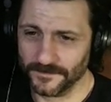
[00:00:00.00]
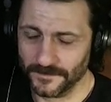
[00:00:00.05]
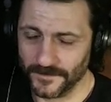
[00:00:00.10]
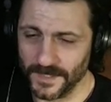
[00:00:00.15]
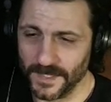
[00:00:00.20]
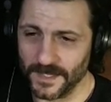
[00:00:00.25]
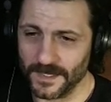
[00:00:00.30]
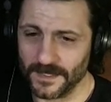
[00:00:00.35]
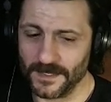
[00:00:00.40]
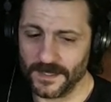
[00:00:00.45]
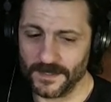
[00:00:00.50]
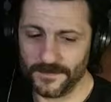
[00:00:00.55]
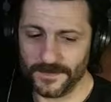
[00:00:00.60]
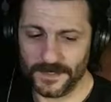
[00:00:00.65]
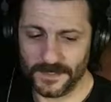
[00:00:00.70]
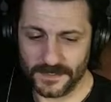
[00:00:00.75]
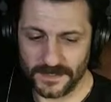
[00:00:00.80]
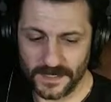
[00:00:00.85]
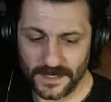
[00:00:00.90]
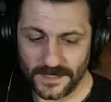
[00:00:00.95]
Yeah, I mean,
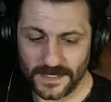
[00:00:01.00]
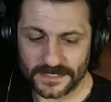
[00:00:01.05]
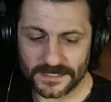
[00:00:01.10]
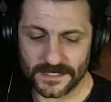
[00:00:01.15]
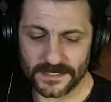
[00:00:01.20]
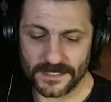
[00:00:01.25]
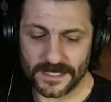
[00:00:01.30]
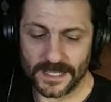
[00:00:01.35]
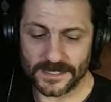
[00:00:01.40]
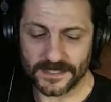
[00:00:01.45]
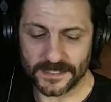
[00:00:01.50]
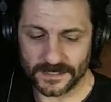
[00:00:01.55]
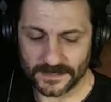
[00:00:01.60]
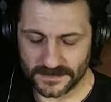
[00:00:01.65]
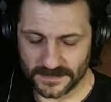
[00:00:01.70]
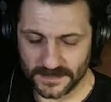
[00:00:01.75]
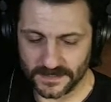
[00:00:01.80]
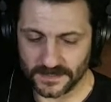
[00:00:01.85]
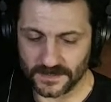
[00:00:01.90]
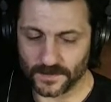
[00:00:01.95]
and that's the thing. I think that's
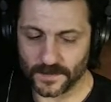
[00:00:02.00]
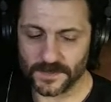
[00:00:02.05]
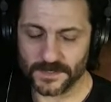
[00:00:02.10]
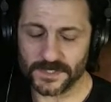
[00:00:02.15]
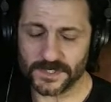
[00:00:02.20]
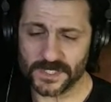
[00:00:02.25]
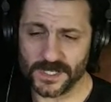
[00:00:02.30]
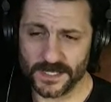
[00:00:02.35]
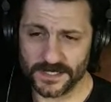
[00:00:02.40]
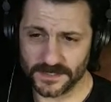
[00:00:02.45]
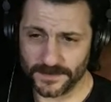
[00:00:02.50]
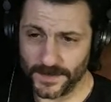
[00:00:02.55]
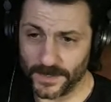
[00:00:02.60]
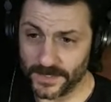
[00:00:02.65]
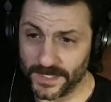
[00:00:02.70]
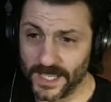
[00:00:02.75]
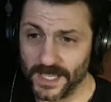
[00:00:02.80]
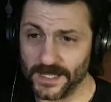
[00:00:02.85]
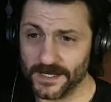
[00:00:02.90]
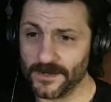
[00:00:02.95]
the thing that really shines about
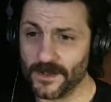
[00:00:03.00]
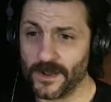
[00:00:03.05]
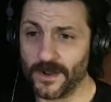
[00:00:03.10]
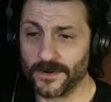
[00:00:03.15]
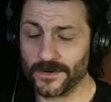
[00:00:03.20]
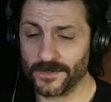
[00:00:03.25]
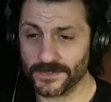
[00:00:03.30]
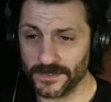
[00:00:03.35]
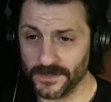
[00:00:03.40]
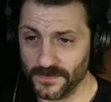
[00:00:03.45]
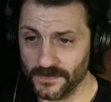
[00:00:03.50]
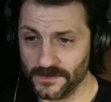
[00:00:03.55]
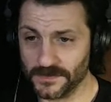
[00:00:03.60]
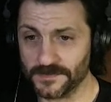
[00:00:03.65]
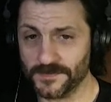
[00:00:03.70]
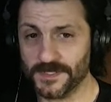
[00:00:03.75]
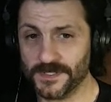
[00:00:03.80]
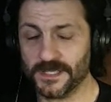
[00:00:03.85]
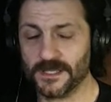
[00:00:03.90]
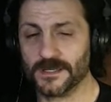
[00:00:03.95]
Kane Harder too, is
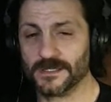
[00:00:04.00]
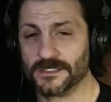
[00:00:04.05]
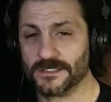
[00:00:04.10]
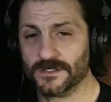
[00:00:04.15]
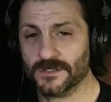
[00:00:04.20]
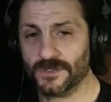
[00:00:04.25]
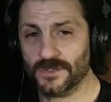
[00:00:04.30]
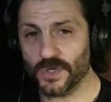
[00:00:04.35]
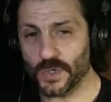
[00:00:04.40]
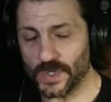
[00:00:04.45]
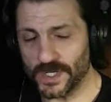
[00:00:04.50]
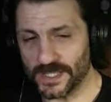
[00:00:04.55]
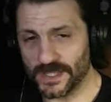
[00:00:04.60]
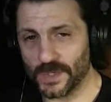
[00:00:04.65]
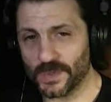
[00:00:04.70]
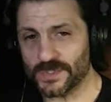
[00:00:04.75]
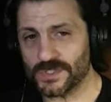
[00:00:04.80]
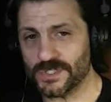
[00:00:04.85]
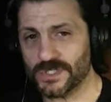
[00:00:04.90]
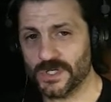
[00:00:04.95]
because during
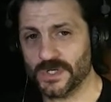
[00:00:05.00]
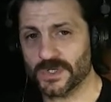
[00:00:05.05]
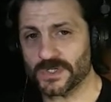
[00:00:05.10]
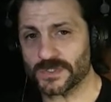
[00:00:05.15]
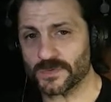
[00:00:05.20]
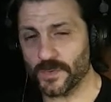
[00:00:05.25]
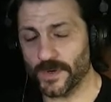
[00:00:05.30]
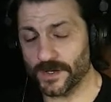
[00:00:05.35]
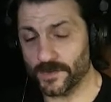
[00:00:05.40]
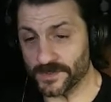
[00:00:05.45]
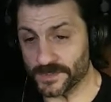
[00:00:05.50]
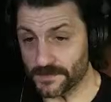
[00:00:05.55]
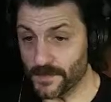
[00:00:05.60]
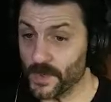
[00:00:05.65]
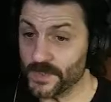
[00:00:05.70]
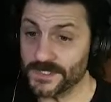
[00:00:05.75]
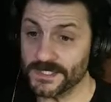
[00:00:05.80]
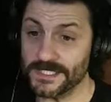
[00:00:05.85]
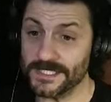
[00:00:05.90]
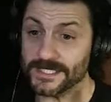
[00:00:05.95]
those years when it was
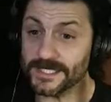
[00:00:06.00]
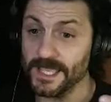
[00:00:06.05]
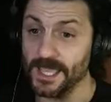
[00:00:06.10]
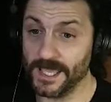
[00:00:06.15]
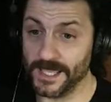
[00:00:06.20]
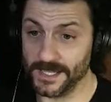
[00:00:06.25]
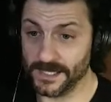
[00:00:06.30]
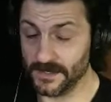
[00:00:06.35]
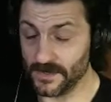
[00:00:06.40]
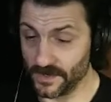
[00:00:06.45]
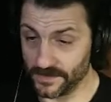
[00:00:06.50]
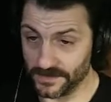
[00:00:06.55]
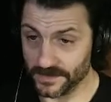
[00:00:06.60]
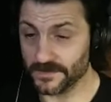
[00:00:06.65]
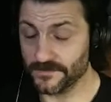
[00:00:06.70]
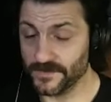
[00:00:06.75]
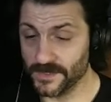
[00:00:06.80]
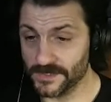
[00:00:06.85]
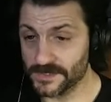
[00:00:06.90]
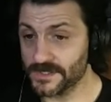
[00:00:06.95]
mostly Kane on the
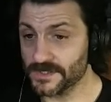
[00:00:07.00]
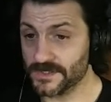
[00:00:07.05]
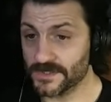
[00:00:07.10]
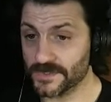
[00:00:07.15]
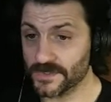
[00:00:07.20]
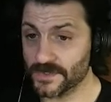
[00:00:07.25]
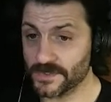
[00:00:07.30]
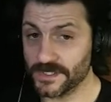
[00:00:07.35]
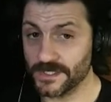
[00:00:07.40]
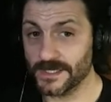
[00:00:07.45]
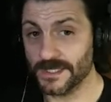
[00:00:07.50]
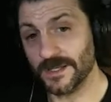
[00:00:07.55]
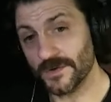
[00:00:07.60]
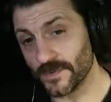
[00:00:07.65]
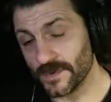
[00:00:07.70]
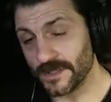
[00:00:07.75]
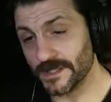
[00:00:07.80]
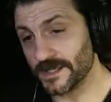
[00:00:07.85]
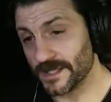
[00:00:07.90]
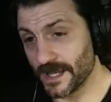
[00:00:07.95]
convention circuit, he
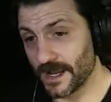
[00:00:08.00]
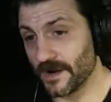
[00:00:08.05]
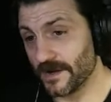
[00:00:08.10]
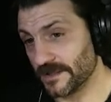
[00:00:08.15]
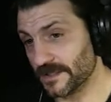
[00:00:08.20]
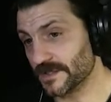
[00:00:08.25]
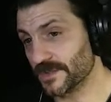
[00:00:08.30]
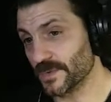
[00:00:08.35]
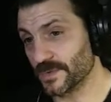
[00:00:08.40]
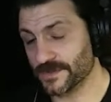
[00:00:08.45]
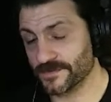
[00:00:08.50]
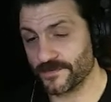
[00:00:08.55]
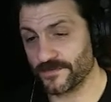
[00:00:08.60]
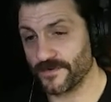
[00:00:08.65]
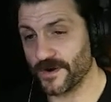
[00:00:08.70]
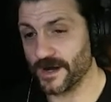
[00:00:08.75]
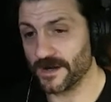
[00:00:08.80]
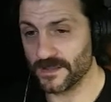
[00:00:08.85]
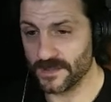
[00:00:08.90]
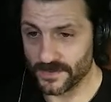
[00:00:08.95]
really carried the torch for
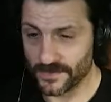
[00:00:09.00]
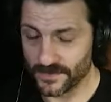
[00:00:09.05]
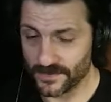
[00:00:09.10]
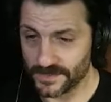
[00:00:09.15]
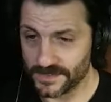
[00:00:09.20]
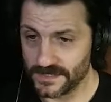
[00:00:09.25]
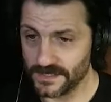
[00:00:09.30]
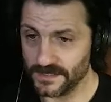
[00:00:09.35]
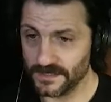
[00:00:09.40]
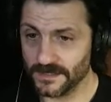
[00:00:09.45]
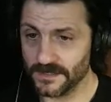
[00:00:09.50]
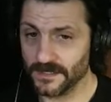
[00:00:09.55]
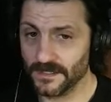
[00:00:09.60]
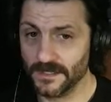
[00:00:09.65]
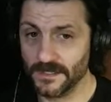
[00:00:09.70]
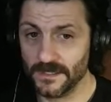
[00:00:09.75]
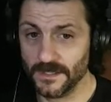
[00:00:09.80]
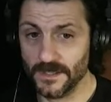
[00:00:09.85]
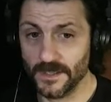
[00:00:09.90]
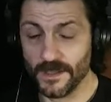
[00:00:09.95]
Friday the 13th
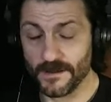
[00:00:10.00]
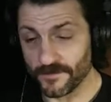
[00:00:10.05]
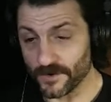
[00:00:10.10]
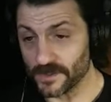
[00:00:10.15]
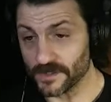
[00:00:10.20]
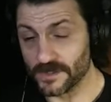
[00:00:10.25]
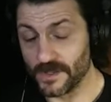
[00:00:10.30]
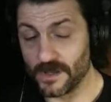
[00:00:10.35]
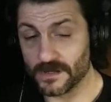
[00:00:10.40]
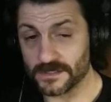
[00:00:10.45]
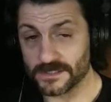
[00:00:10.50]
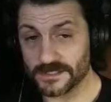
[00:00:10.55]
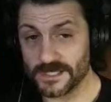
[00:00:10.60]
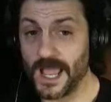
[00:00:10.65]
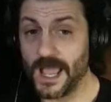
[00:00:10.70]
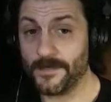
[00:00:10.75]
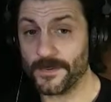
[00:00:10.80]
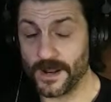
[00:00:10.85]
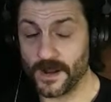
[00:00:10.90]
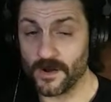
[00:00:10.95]
for a long
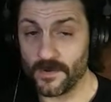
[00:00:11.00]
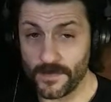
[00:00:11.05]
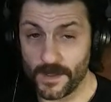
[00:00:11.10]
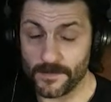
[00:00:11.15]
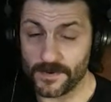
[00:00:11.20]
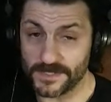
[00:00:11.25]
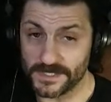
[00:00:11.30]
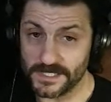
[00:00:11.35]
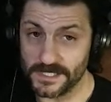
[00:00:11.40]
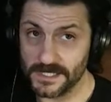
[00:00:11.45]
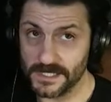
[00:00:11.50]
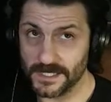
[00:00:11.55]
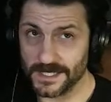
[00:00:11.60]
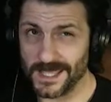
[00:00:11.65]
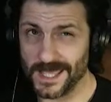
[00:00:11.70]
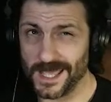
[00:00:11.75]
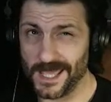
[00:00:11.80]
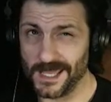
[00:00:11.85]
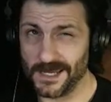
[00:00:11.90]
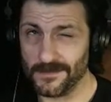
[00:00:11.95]
time. And I remember seeing
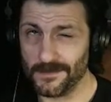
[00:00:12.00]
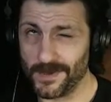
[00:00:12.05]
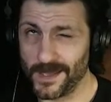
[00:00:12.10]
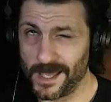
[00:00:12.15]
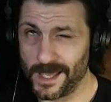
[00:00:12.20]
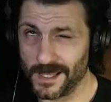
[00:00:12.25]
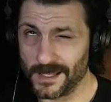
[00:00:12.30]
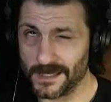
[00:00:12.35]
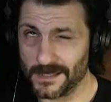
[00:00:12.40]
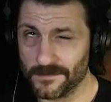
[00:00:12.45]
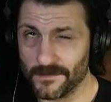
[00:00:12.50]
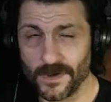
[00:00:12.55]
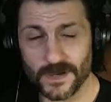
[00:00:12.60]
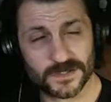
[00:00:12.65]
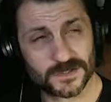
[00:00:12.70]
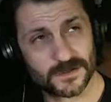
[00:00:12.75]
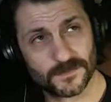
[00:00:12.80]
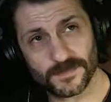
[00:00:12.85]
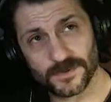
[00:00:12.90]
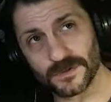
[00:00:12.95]
Kane back at
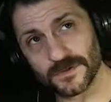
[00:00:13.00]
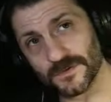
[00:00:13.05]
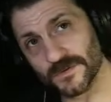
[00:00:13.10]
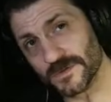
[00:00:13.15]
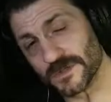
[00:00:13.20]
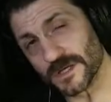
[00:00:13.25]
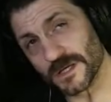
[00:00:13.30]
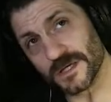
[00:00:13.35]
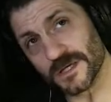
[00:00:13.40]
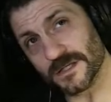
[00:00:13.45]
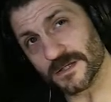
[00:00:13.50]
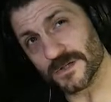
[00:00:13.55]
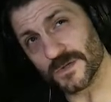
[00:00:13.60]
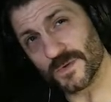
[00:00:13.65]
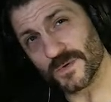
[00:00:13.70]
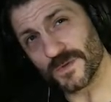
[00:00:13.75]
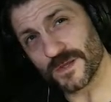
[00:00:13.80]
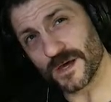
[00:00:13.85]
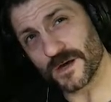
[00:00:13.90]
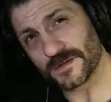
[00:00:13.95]
Monster Palooza in
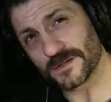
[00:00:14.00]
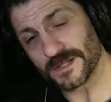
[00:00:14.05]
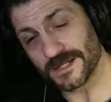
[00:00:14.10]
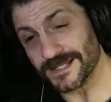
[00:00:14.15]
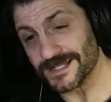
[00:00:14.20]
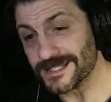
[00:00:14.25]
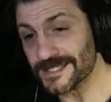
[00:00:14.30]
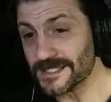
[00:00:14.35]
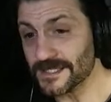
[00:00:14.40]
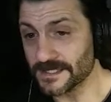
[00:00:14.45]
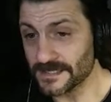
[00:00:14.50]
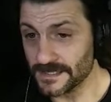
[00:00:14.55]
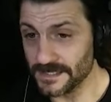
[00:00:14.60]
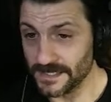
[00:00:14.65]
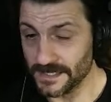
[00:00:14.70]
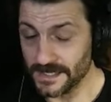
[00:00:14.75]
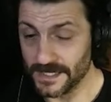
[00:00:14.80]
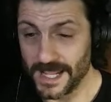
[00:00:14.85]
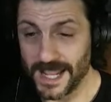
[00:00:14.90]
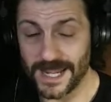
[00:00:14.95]

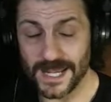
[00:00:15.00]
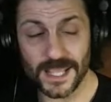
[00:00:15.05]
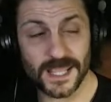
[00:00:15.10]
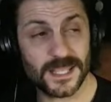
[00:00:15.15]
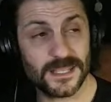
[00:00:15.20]
2016, and